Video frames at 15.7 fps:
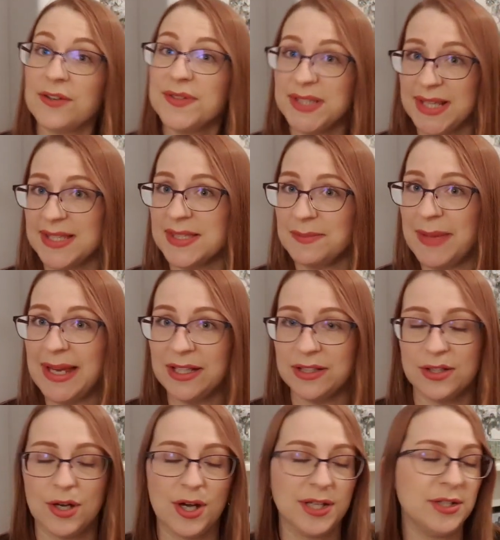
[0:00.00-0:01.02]
Obviously there's a
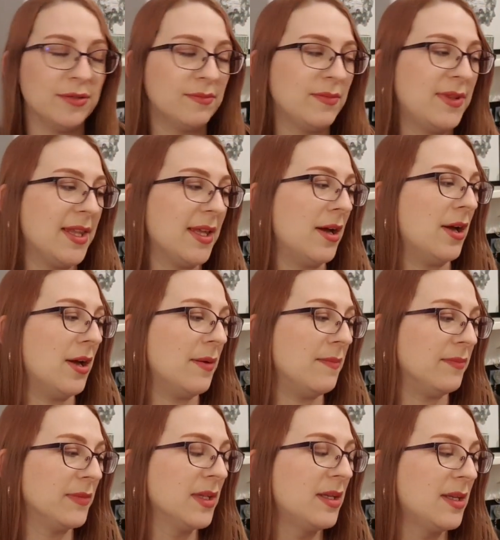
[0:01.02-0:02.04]
Make 9
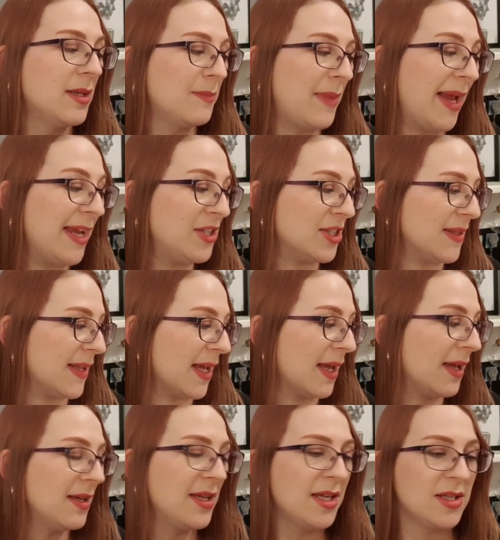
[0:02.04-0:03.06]
page in
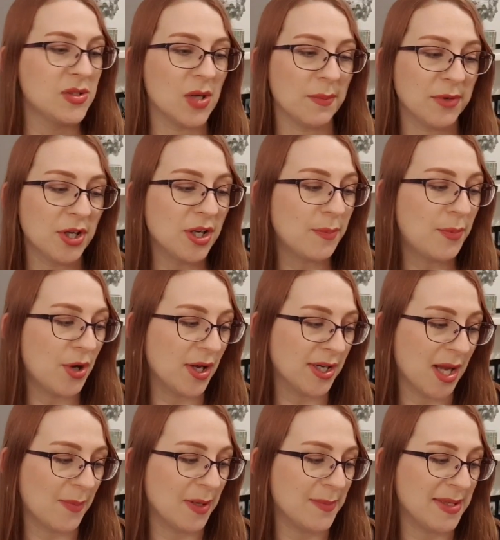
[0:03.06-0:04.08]
there. So I'm going to put a
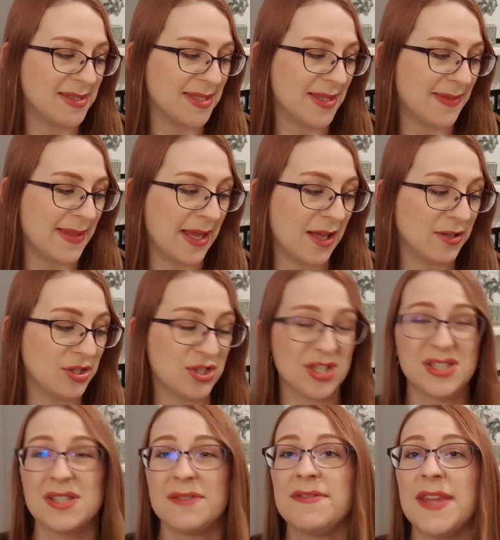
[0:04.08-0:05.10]
couple of bits in there
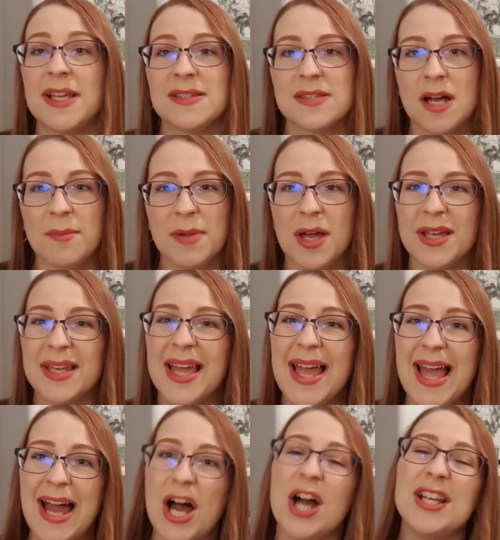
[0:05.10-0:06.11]
just of things that I'm like,
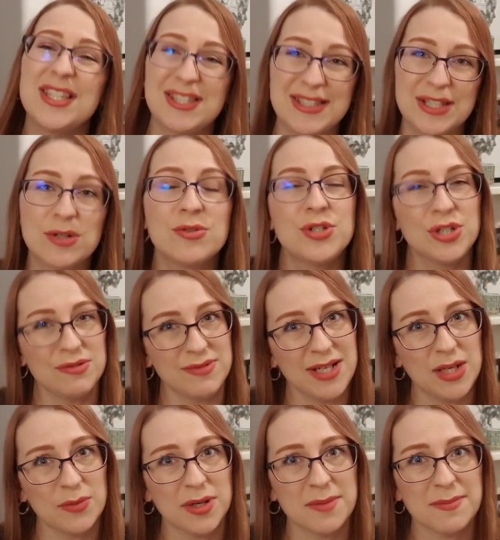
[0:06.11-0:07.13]
I still do
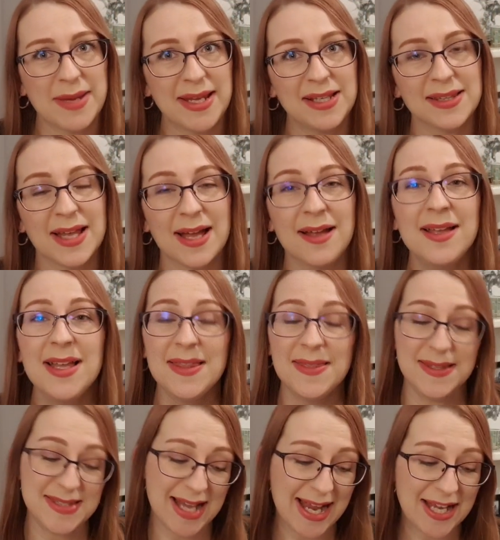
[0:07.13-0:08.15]
really want to make that.
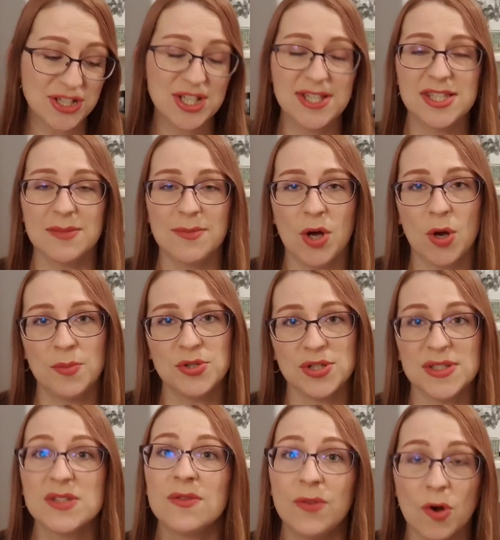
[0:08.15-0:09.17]
There's actually some
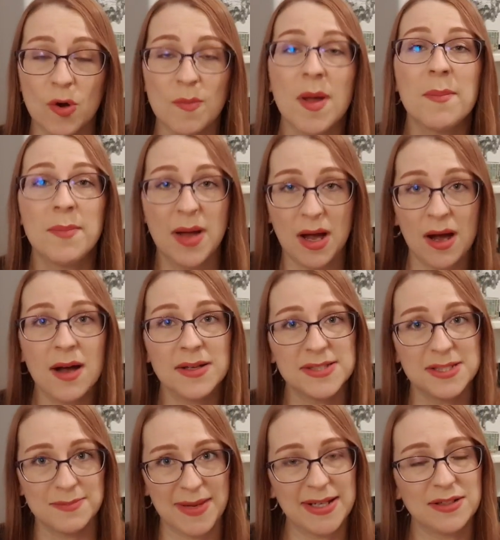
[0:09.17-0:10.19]
options from
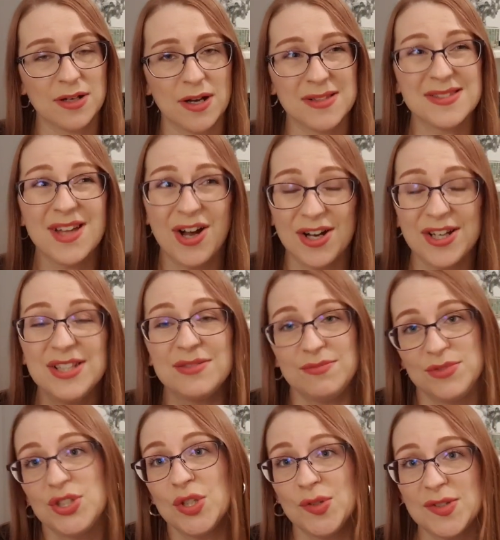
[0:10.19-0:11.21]
past Make 9s that I
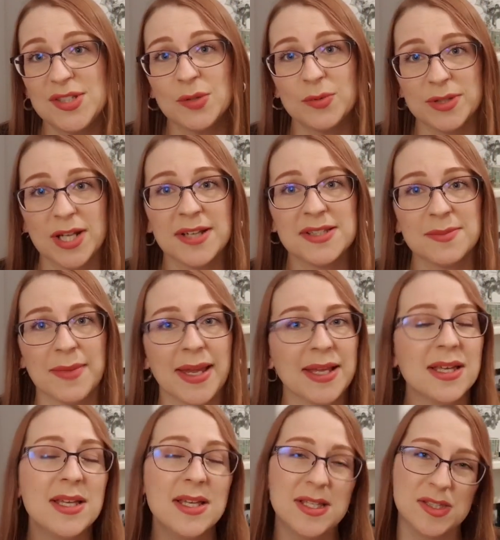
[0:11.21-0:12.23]
do still would like to
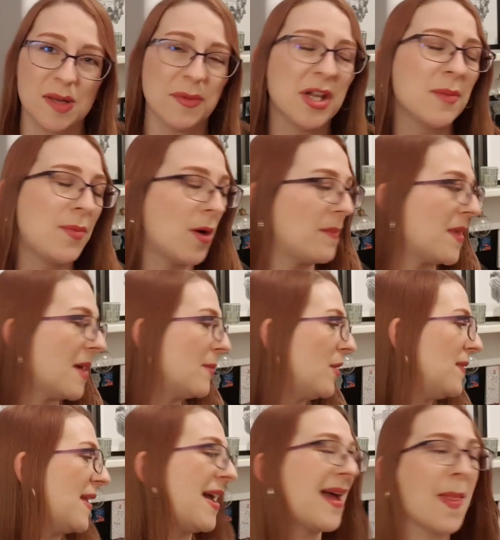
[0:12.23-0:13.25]
make. So I'm going to pop them
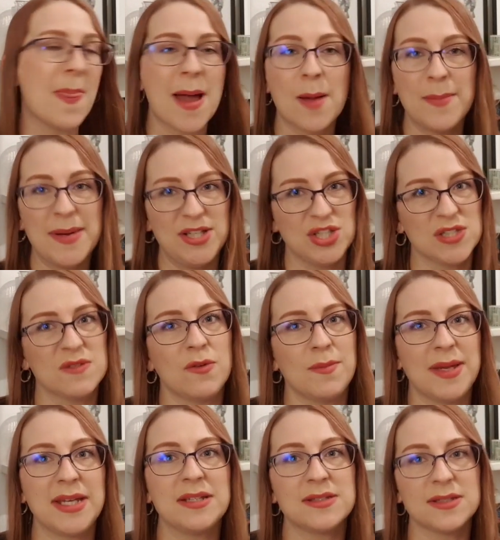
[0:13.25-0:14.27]
on there, and that'll be just for
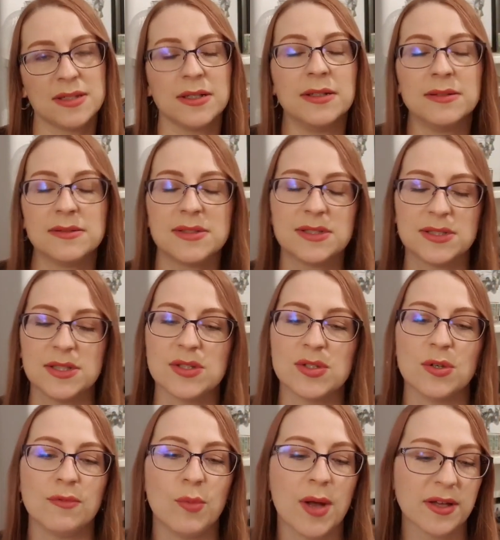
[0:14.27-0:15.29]
me to sort
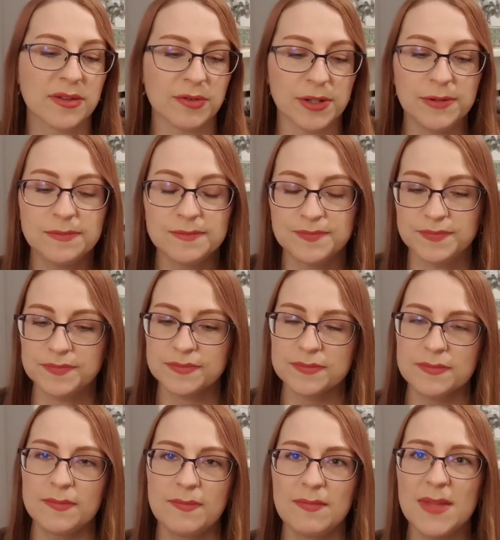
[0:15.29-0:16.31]
of work through.
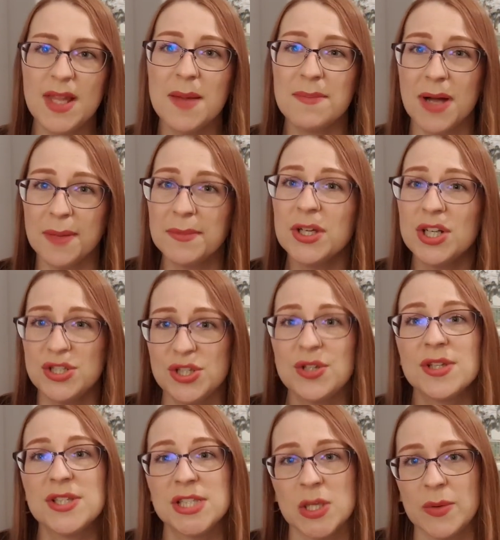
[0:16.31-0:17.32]
But I'm going to
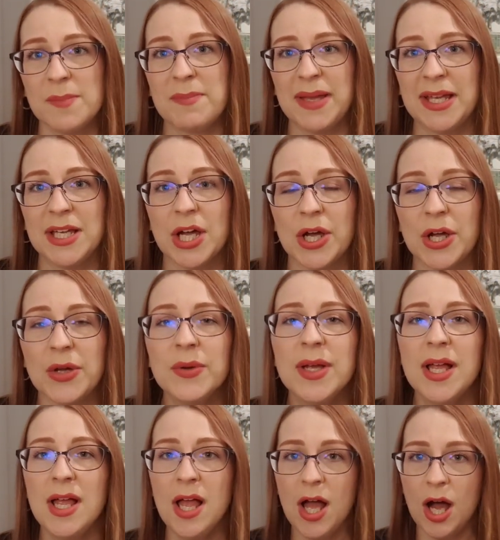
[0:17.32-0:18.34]
do the Sewing Bingo.
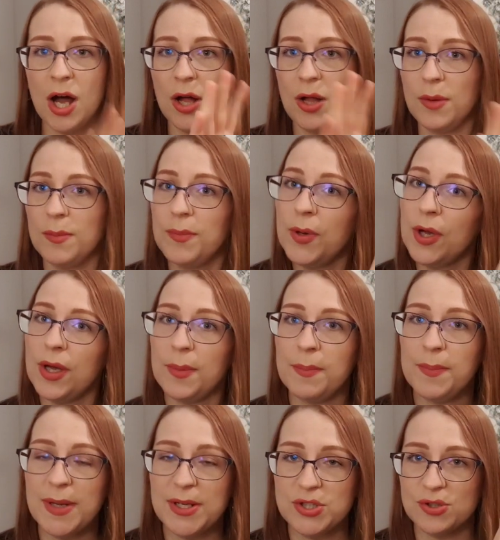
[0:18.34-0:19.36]
I'll put a
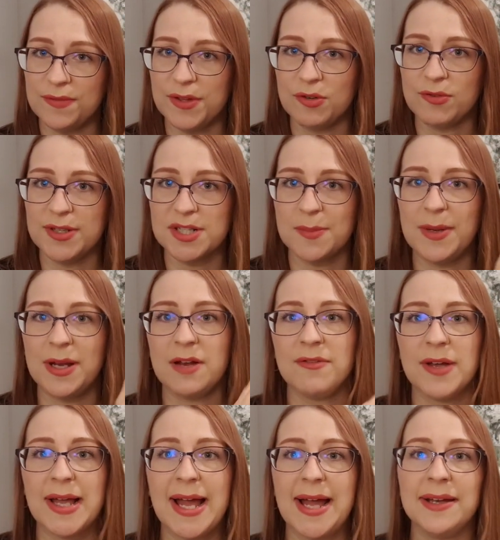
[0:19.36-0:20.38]
picture of the grid up here
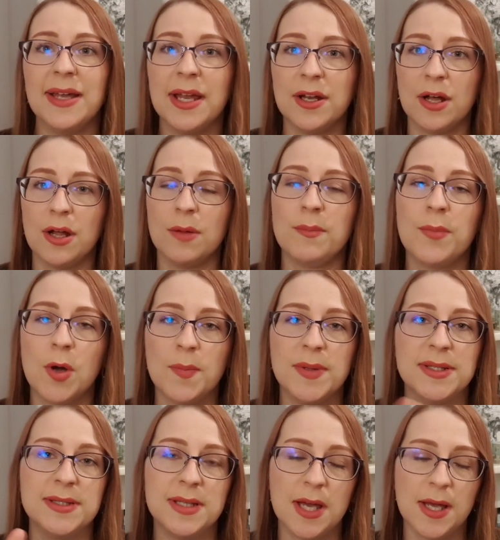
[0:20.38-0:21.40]
if I can, and I'll pop
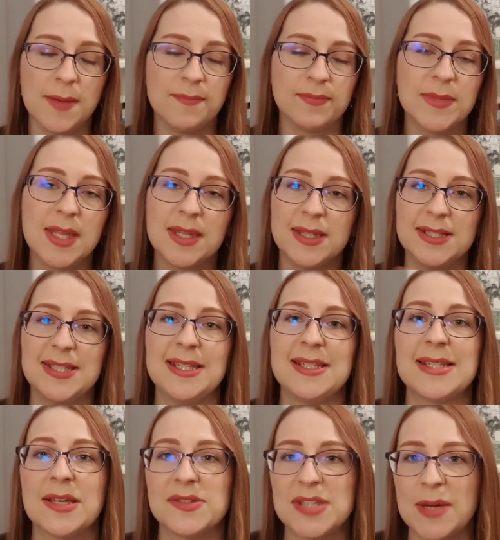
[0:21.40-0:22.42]
the
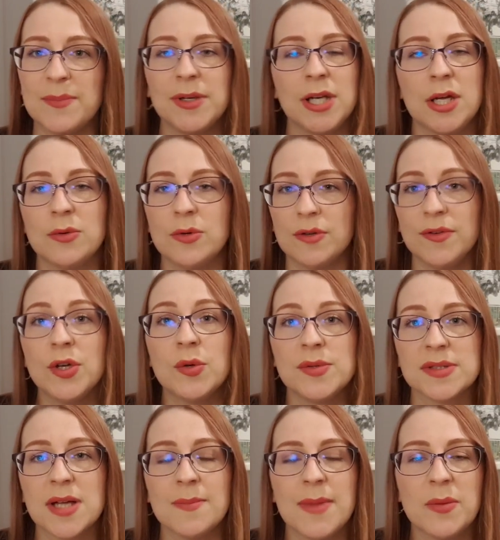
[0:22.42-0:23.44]
details down below of who
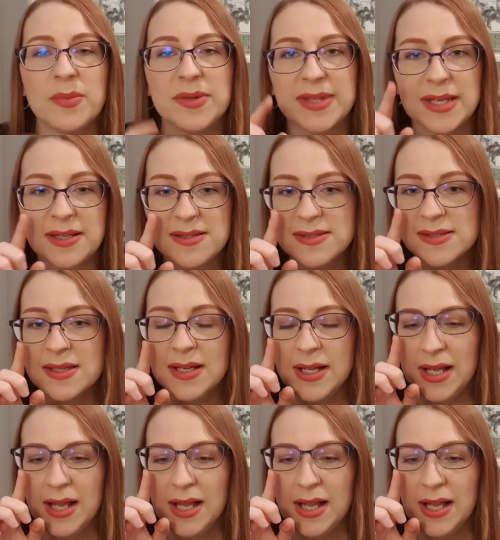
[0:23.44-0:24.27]
has come up with this.